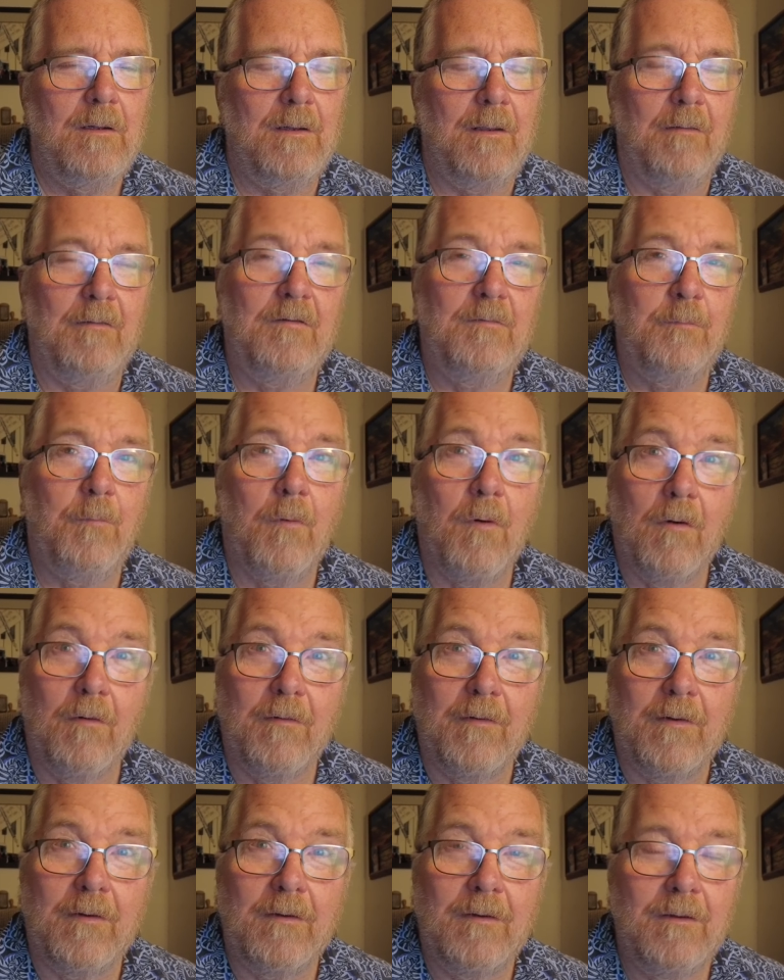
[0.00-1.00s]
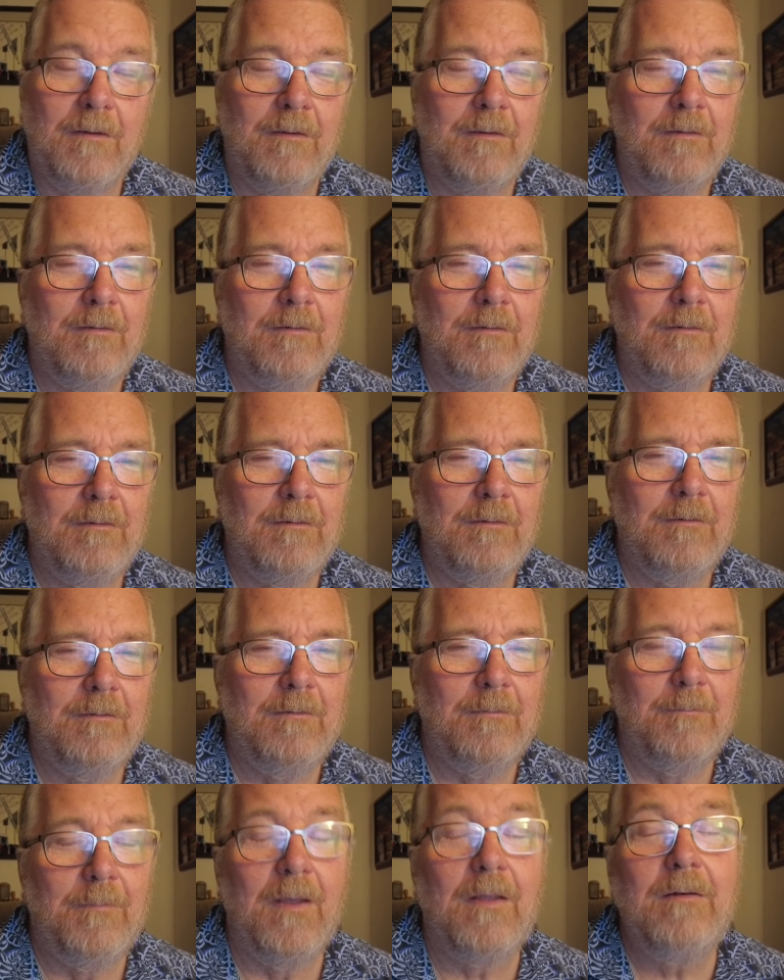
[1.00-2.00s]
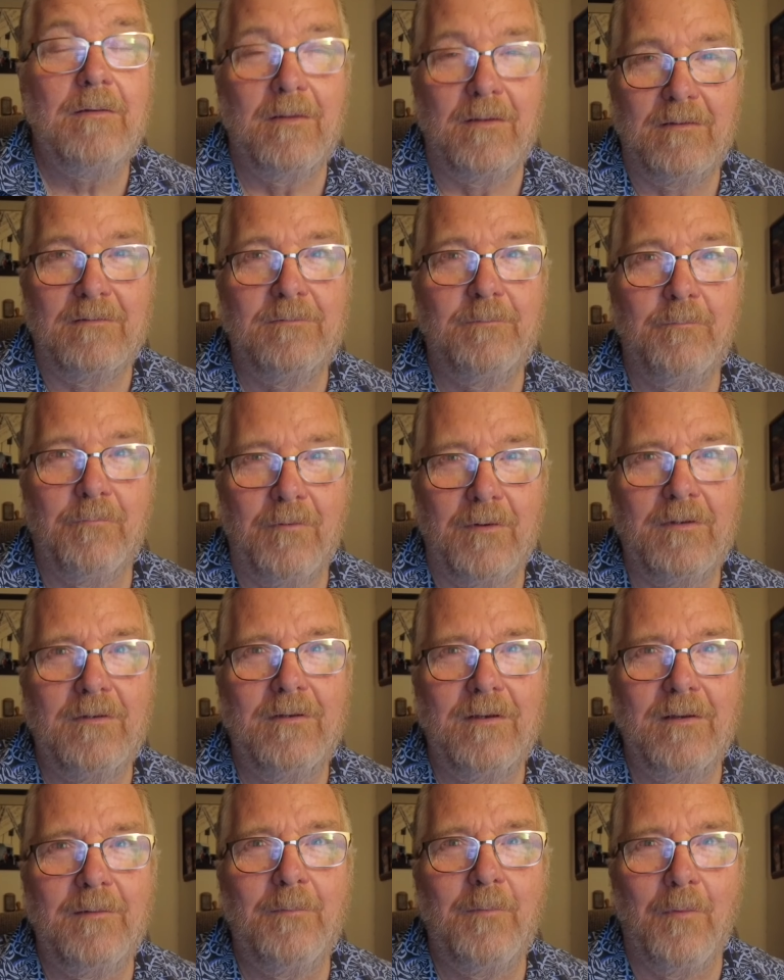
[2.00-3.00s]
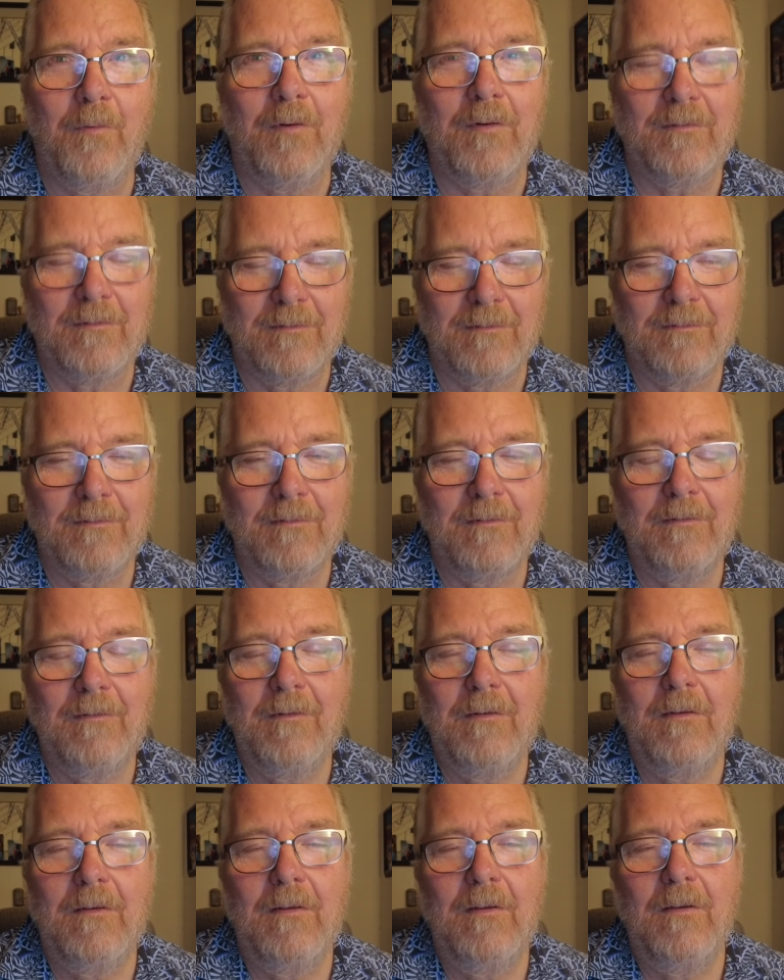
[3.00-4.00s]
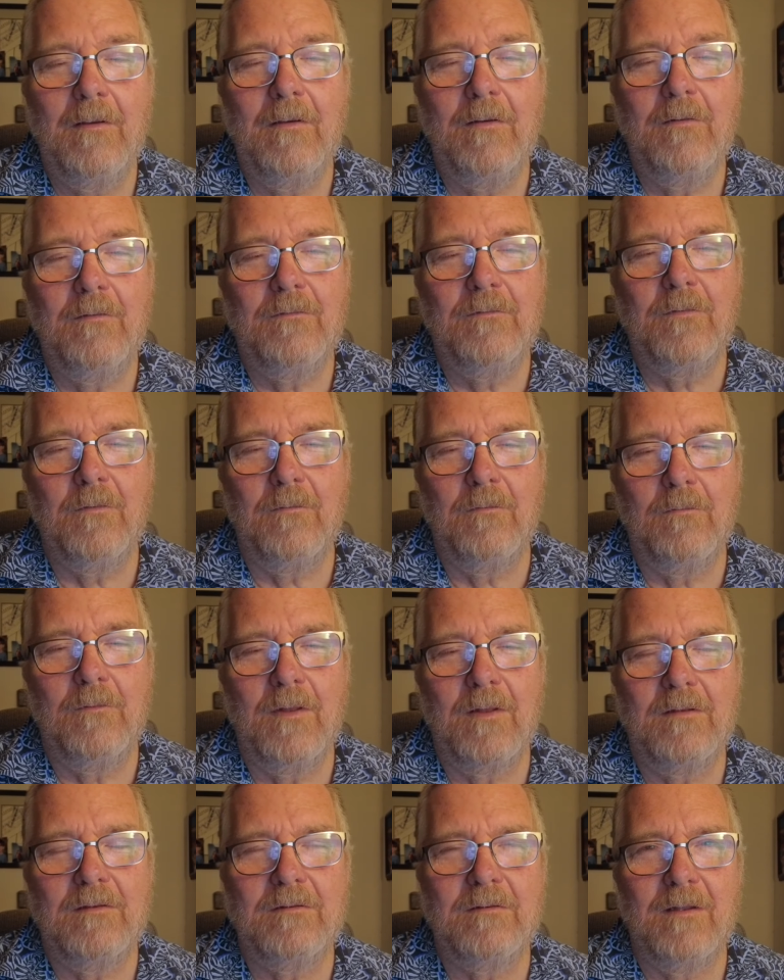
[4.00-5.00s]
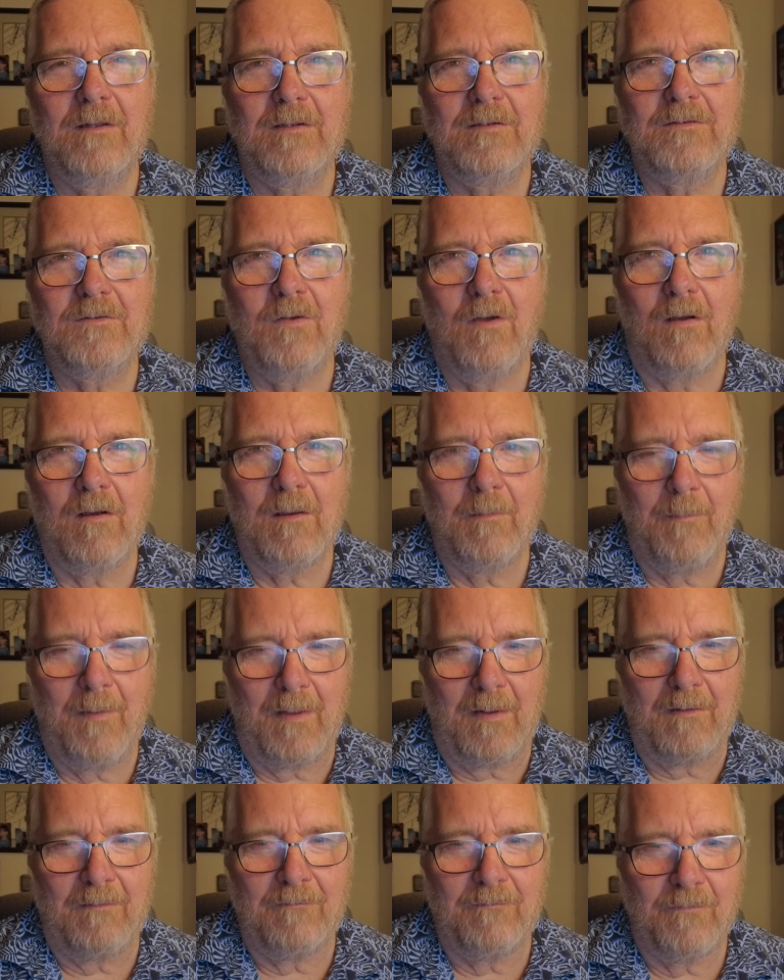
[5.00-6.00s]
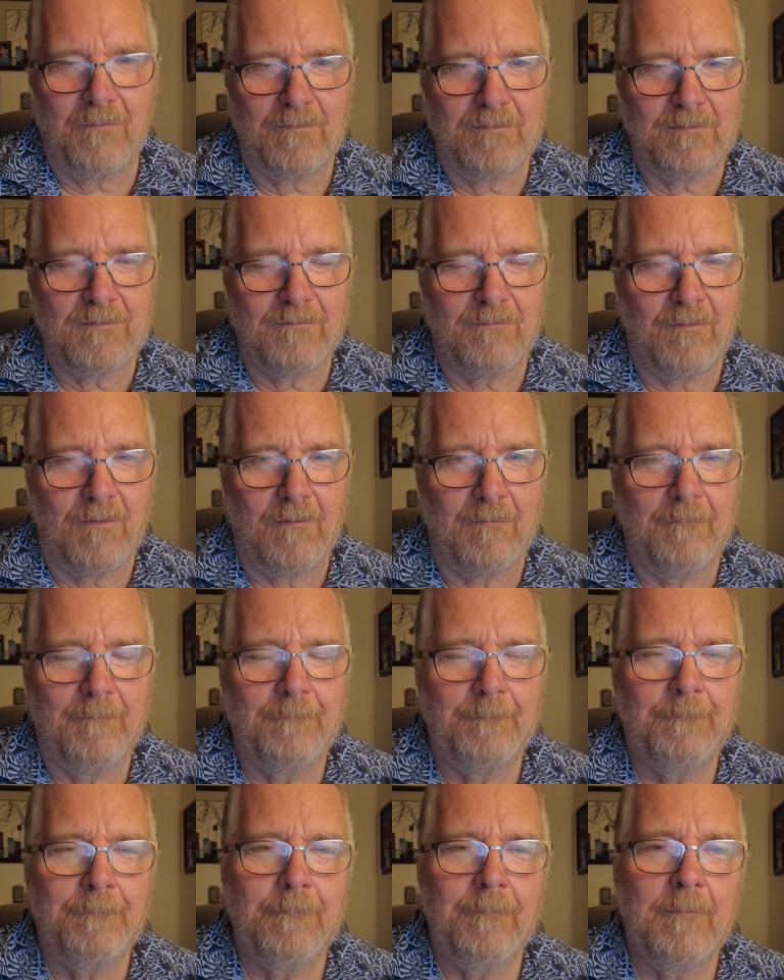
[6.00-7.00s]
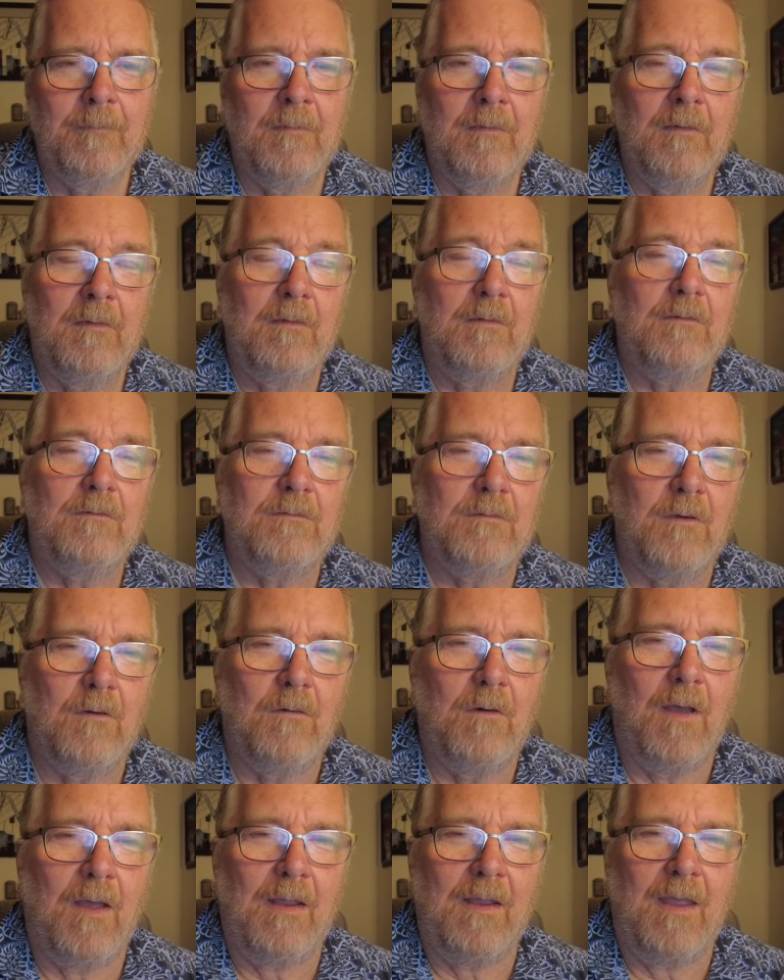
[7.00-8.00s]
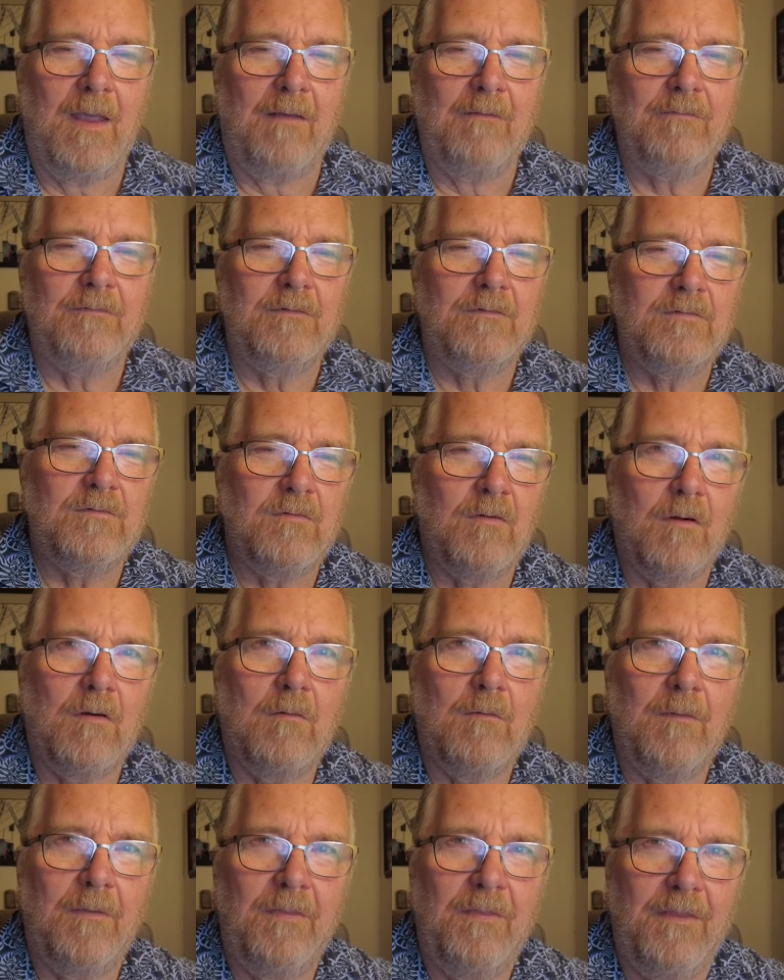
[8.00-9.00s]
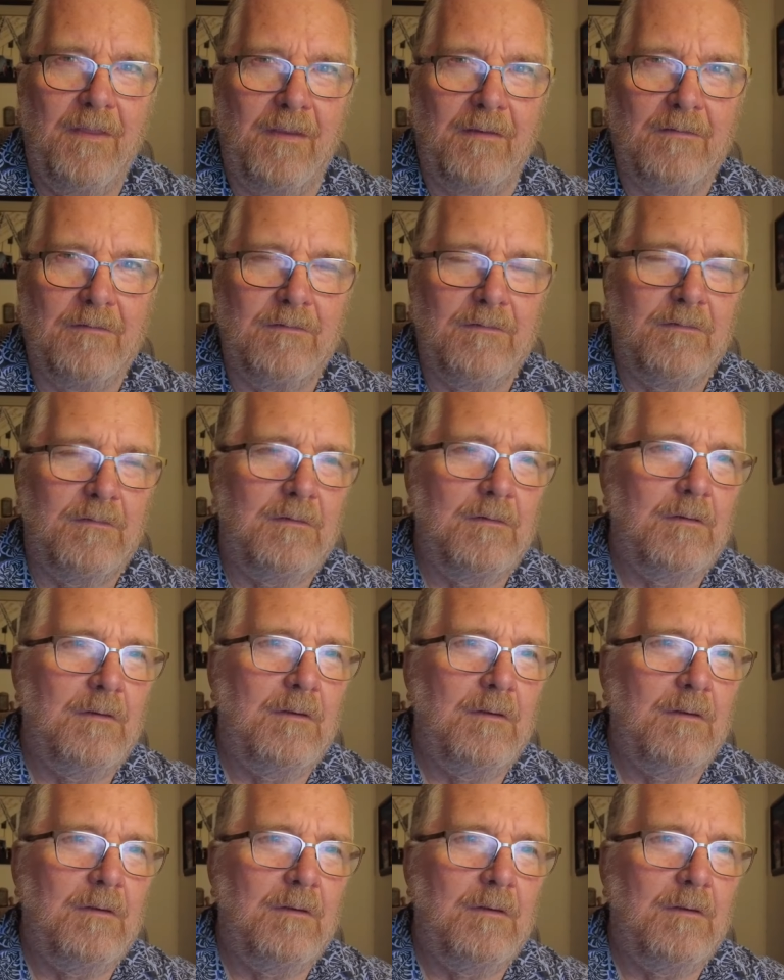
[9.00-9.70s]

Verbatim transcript: Now, it's boring, but it's pretty important. So let's talk about it first of all. So I have to start with this,